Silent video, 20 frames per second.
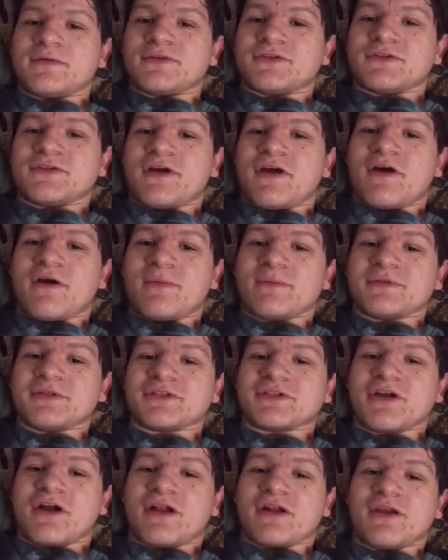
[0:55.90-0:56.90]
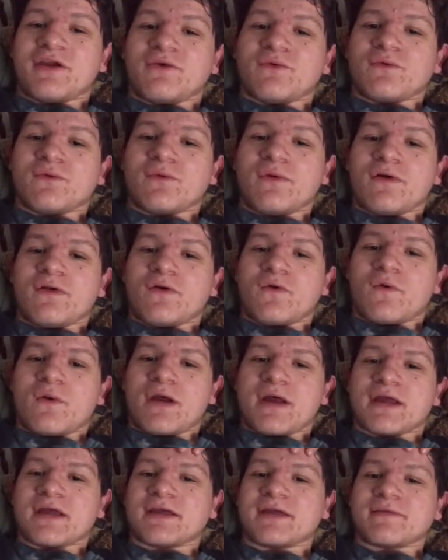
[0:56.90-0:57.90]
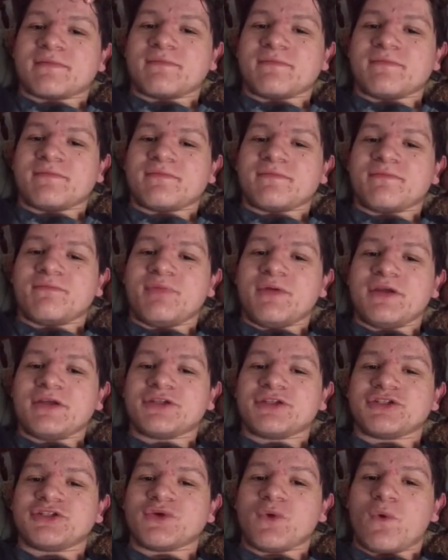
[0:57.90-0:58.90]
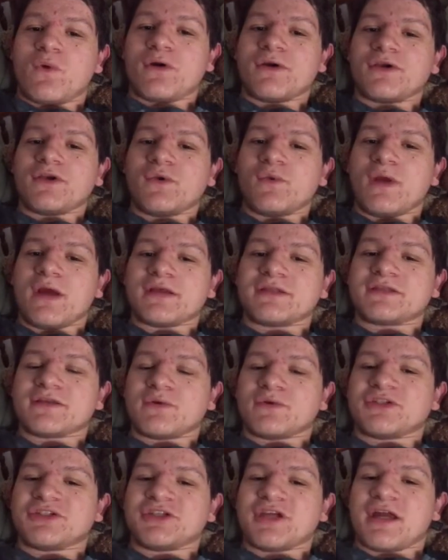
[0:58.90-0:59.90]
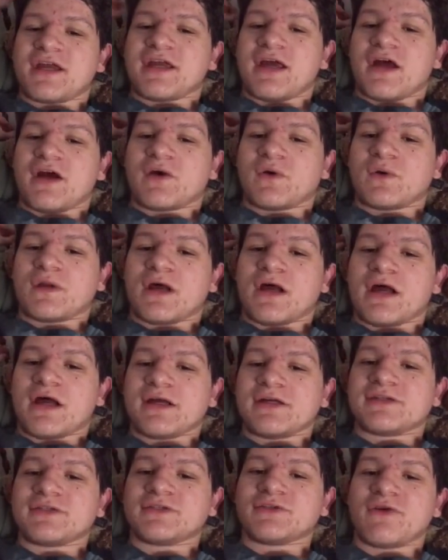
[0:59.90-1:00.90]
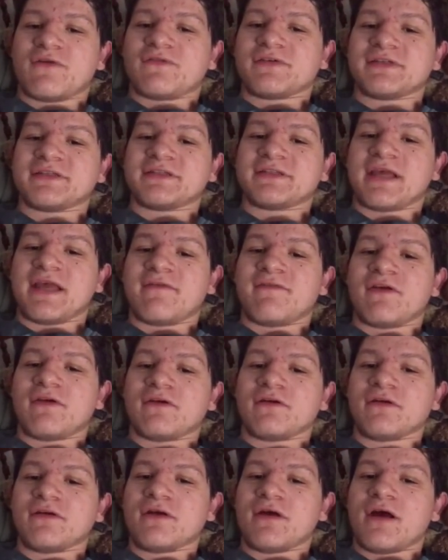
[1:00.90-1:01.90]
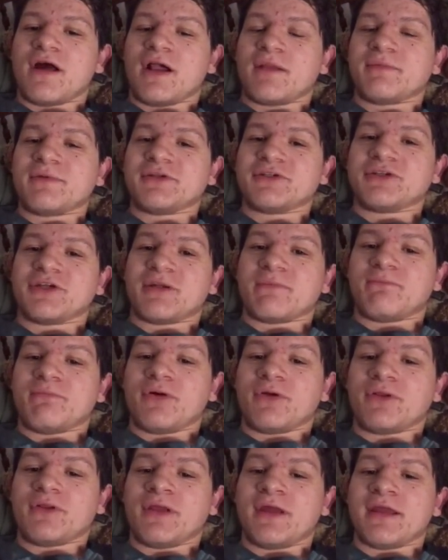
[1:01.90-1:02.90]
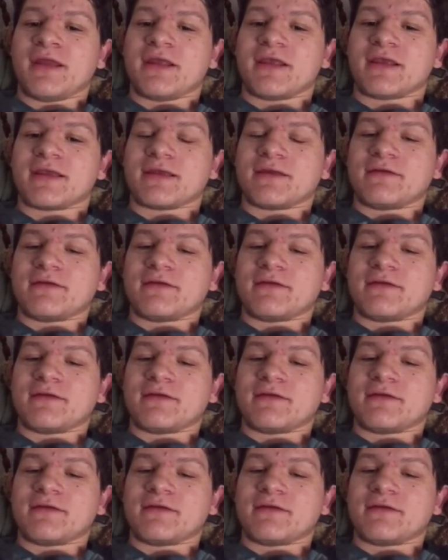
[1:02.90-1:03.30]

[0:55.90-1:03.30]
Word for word: So I'm just on here real quick. Be sure you guys go check out I Serve a Savior. I'll be sure to put a link